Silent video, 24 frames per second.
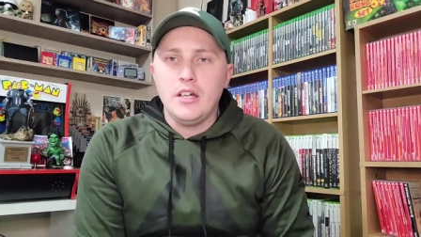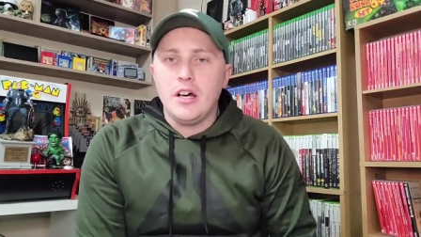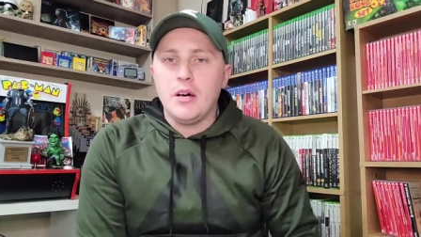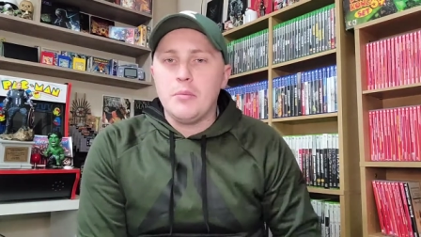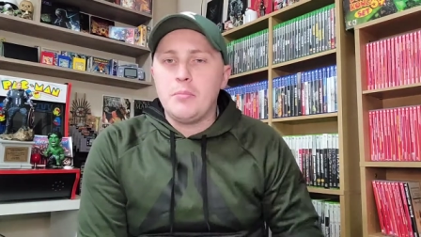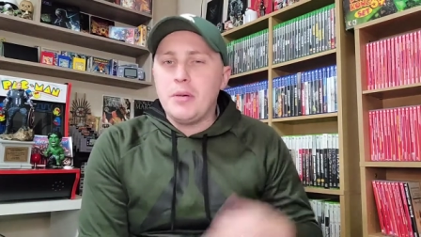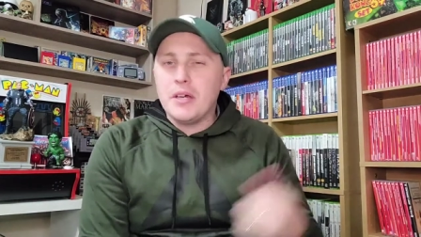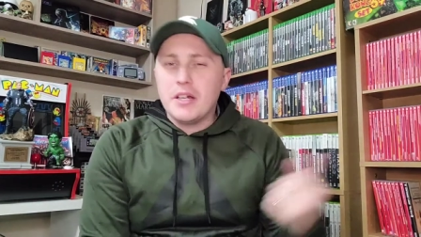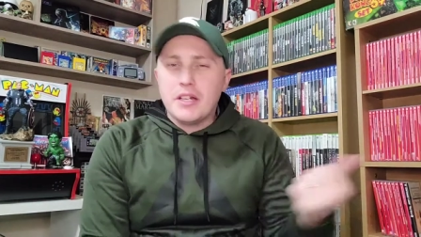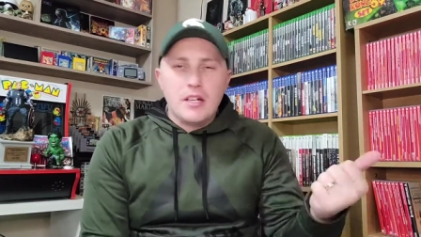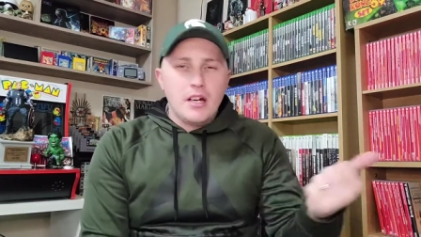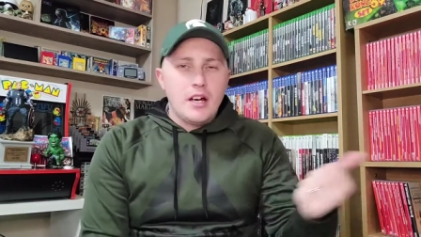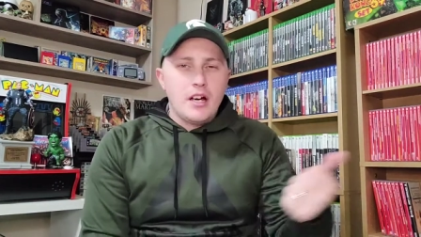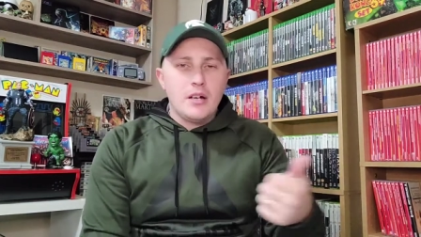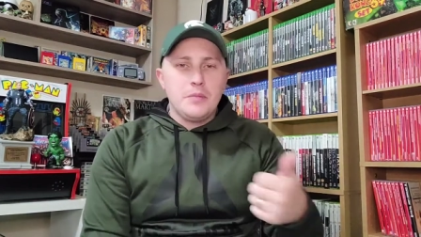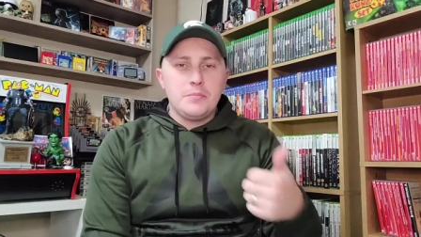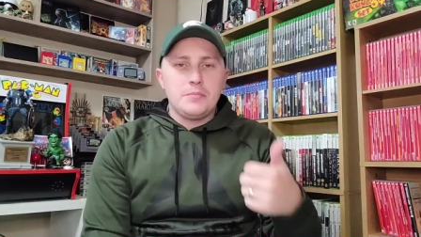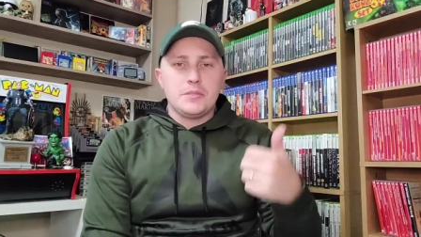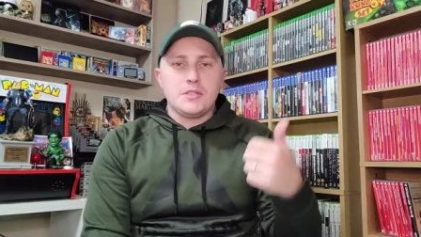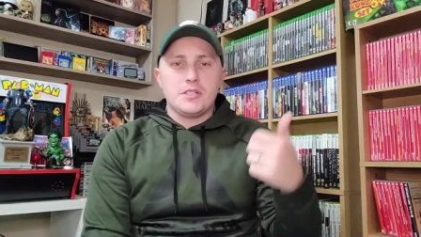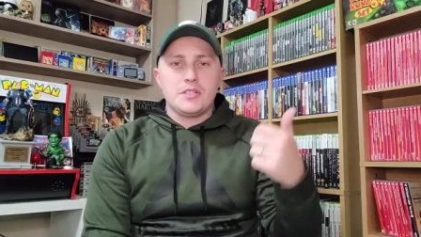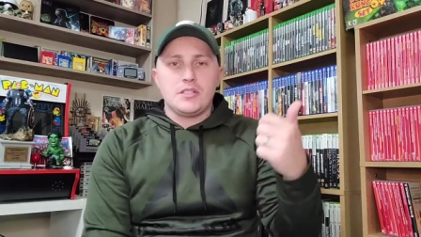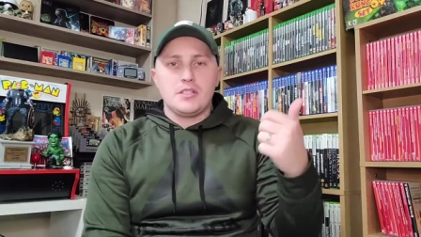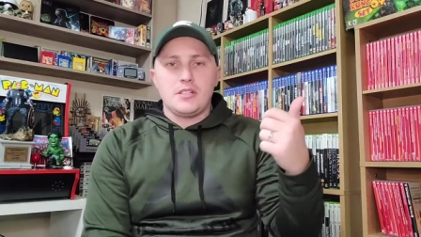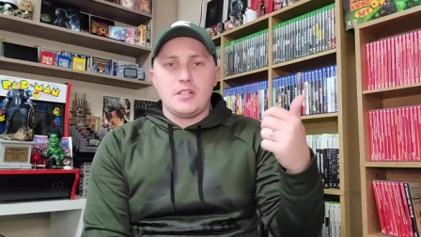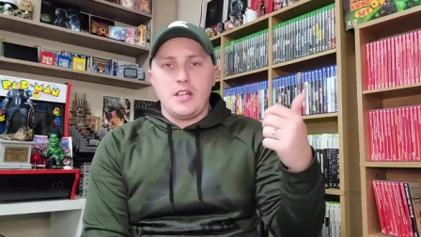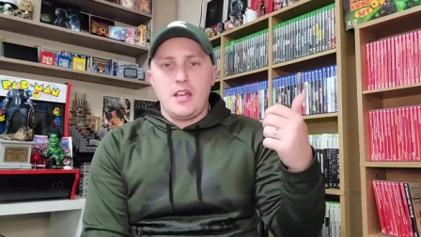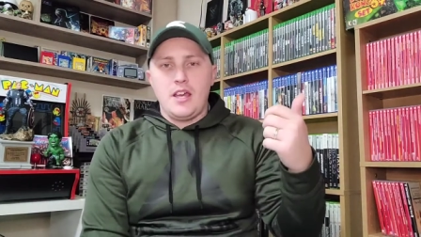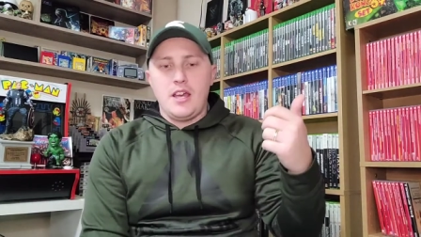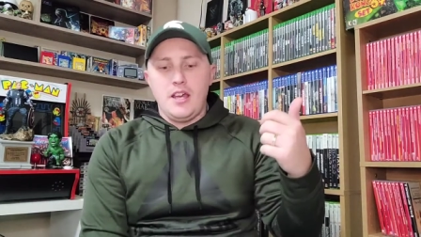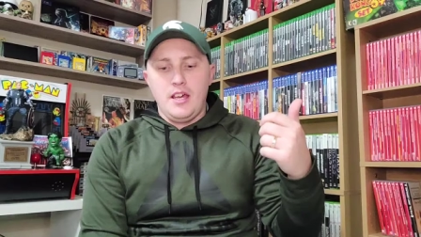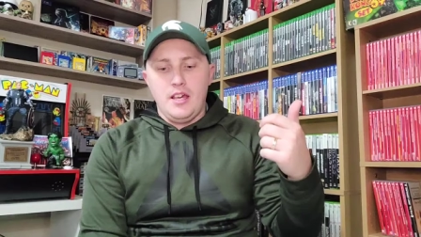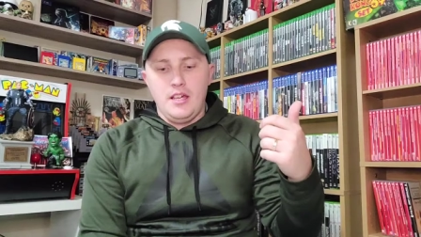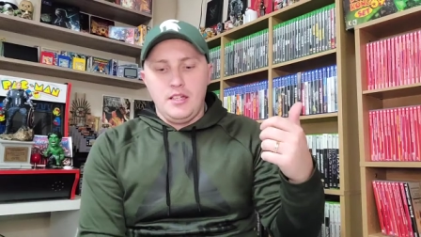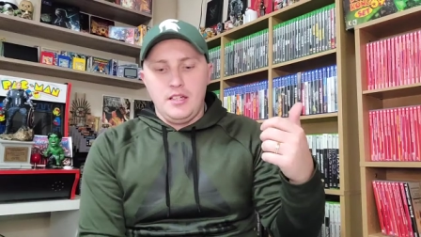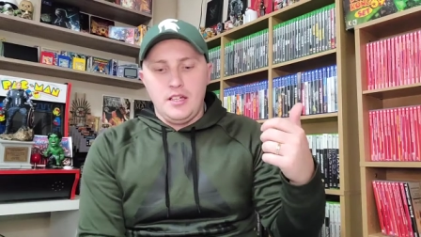a pickups,
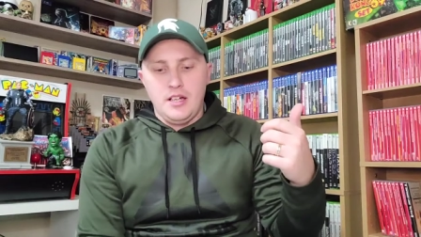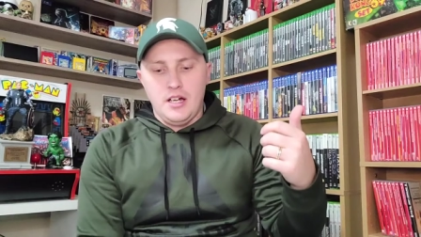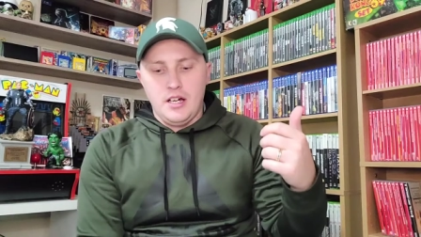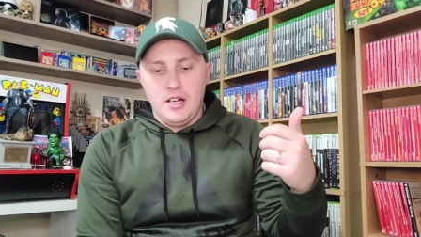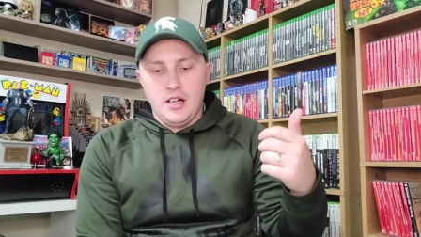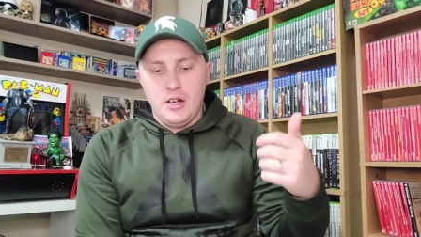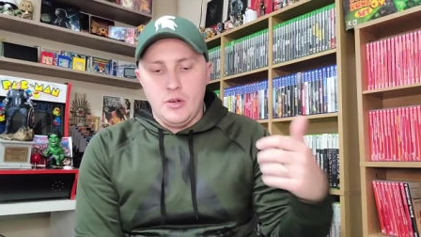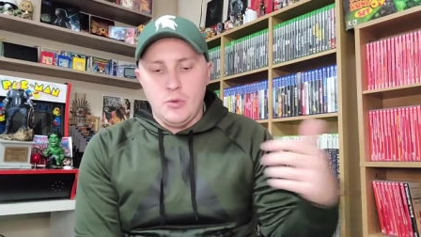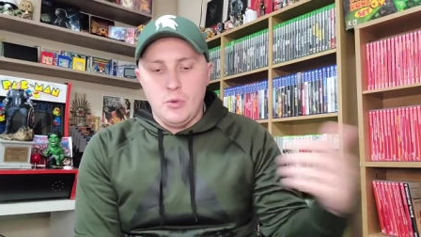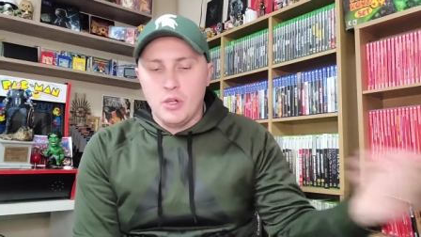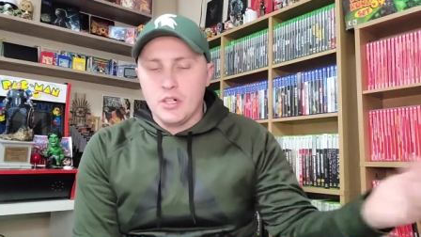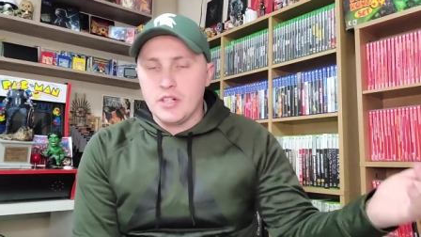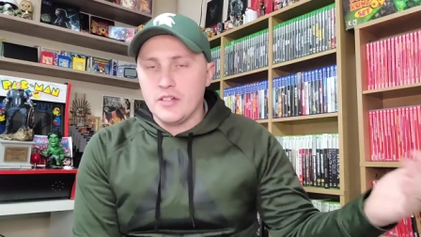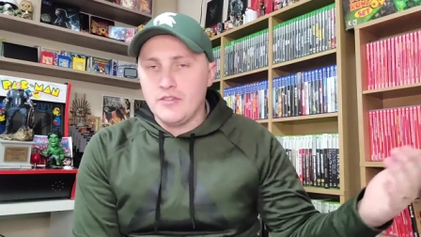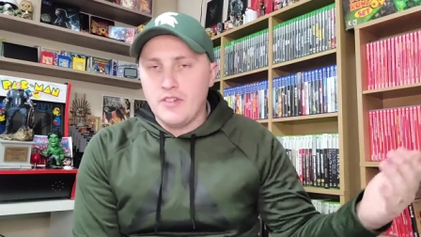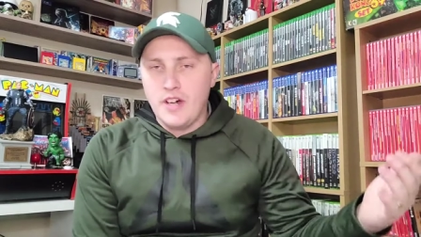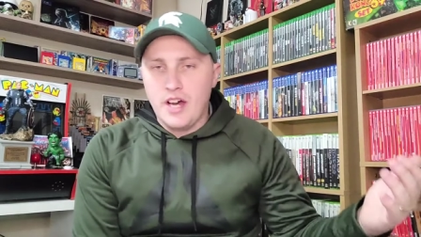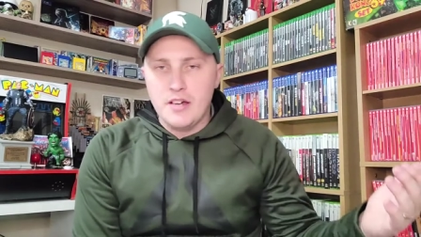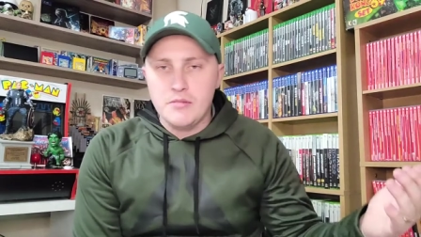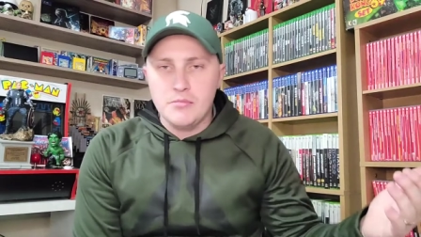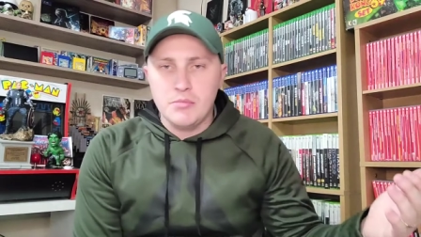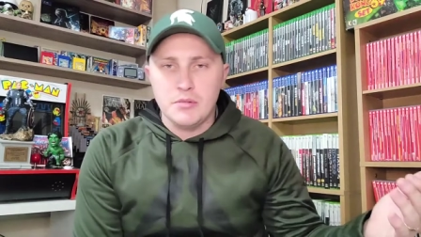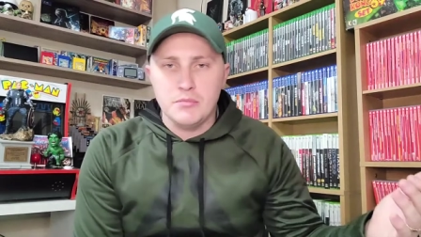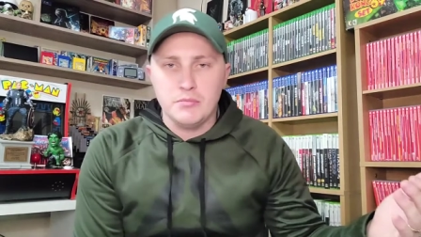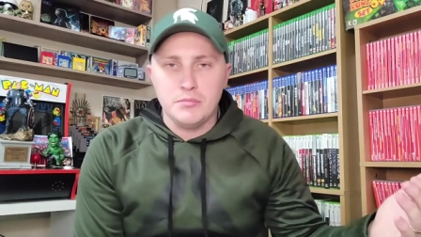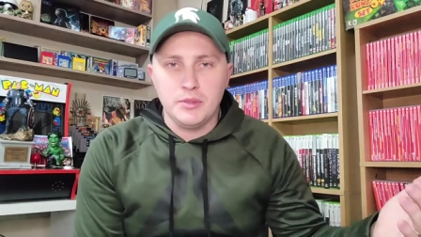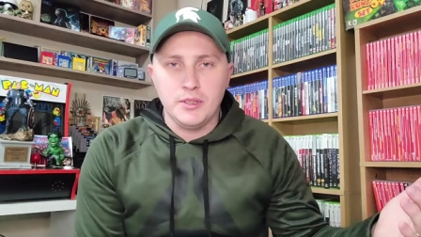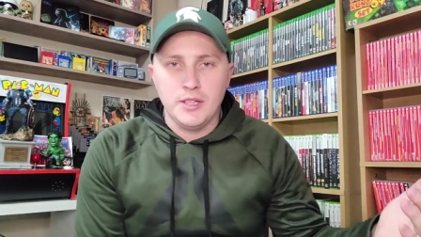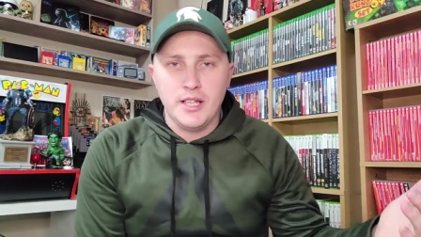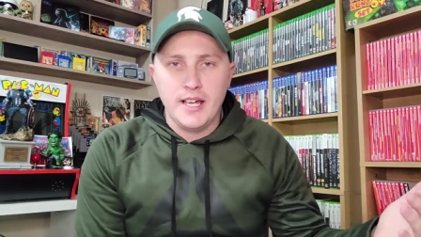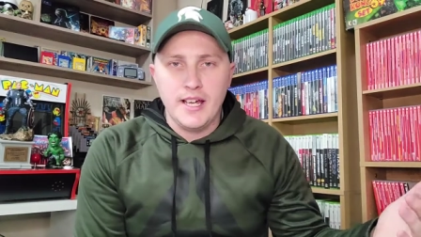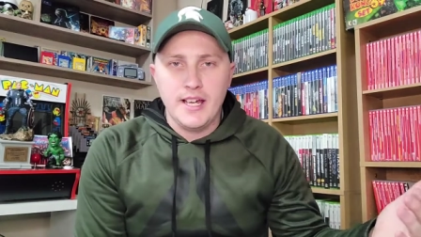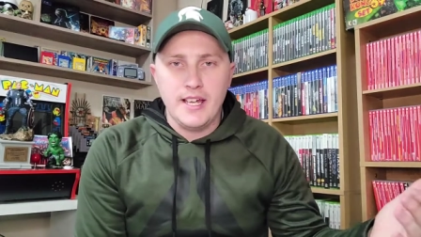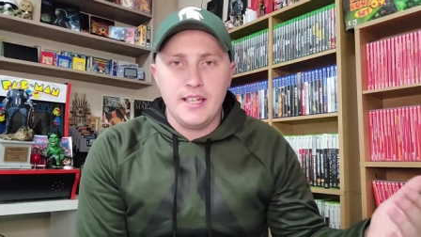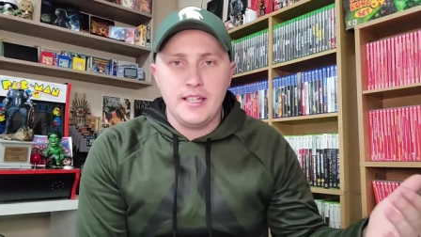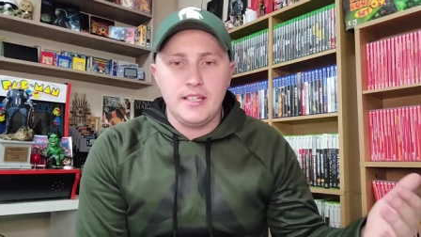a uh, what have I been
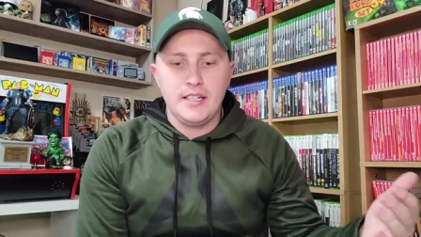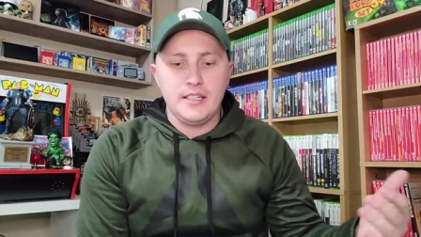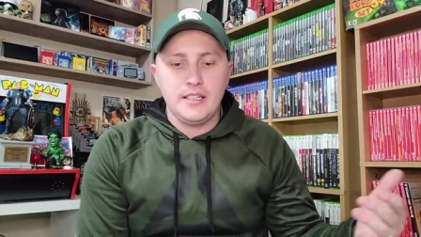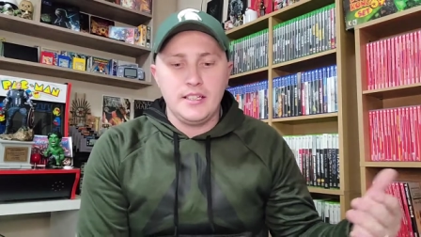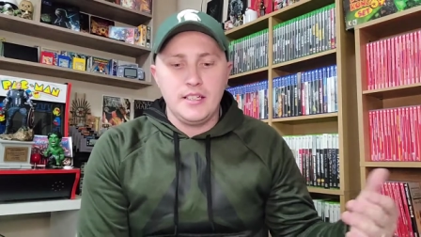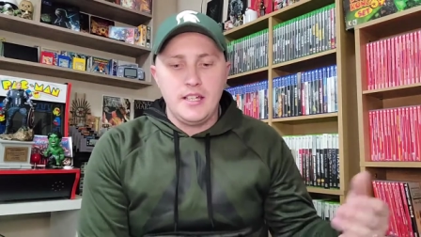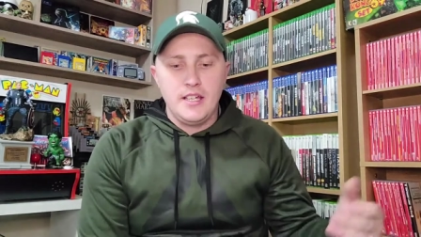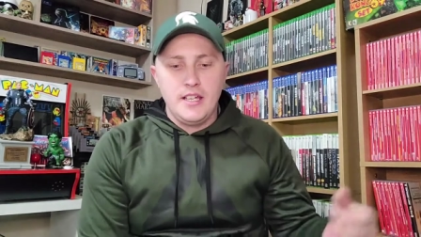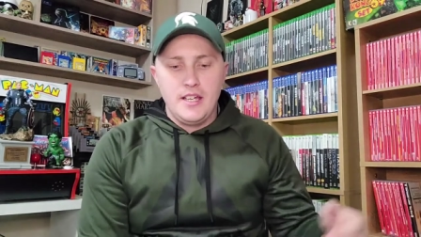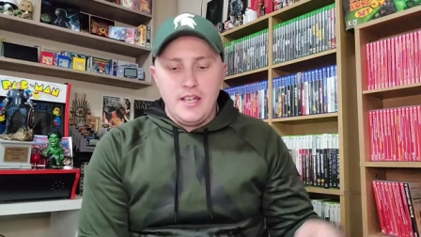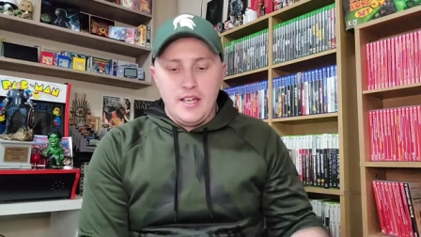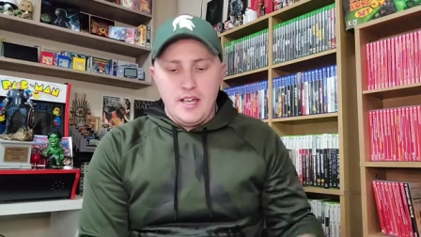playing,